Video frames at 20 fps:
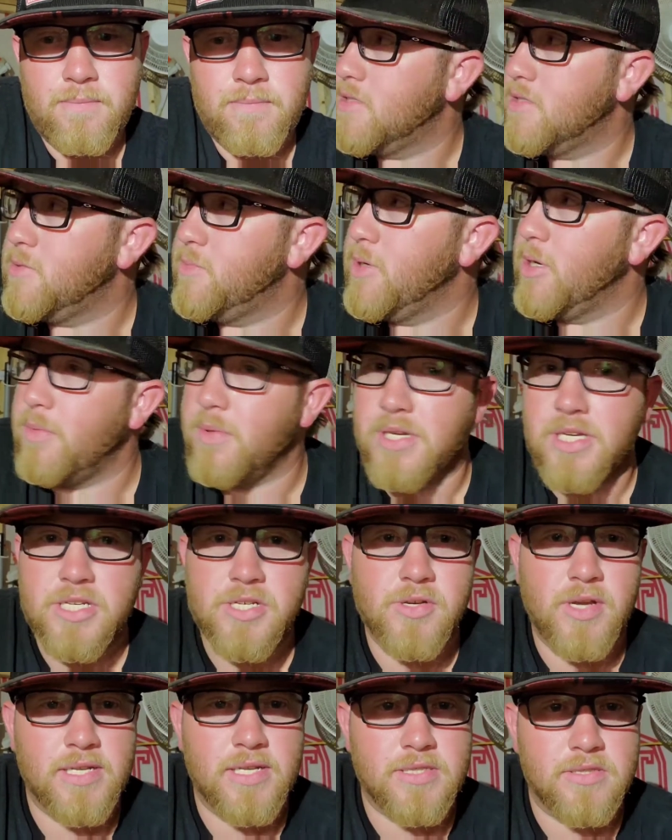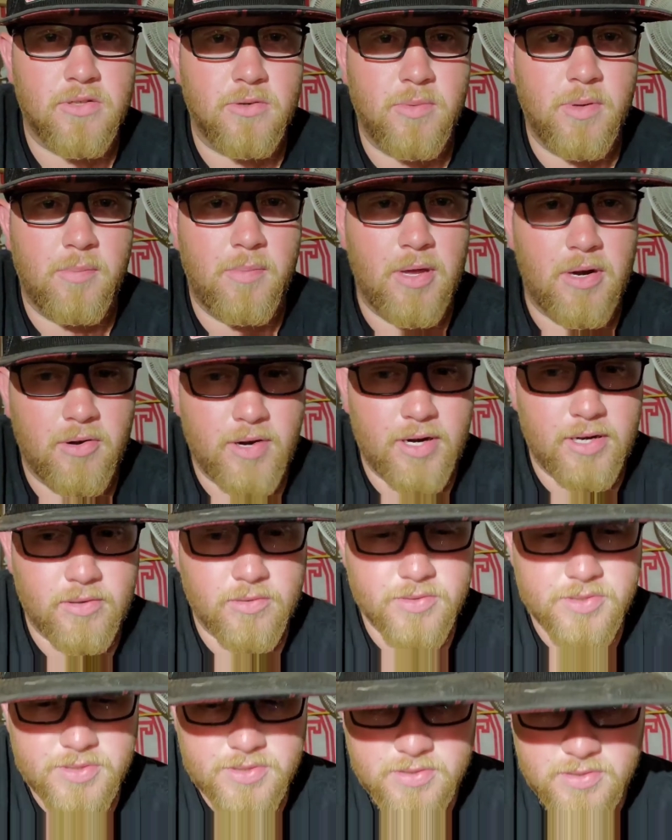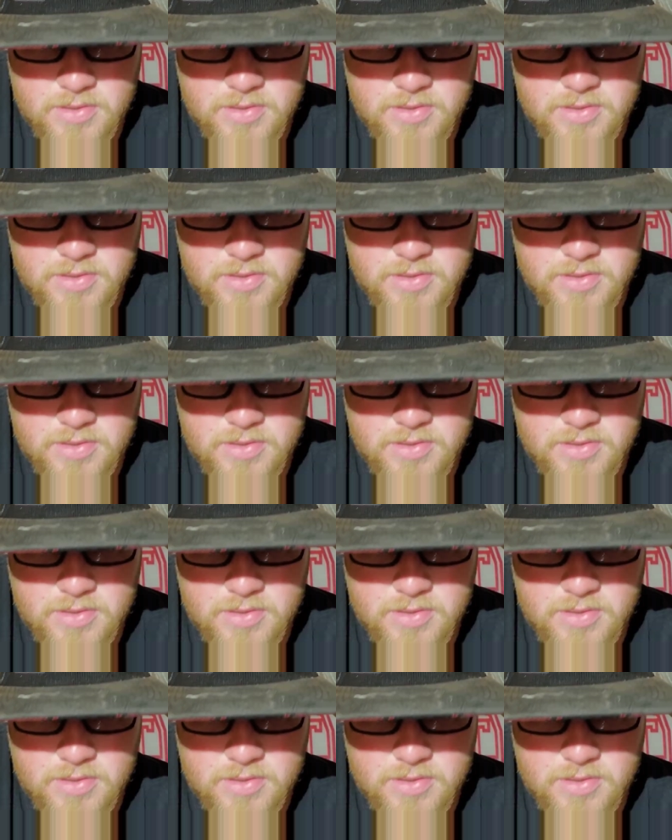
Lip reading: to be able to get you guys a little bit better angles.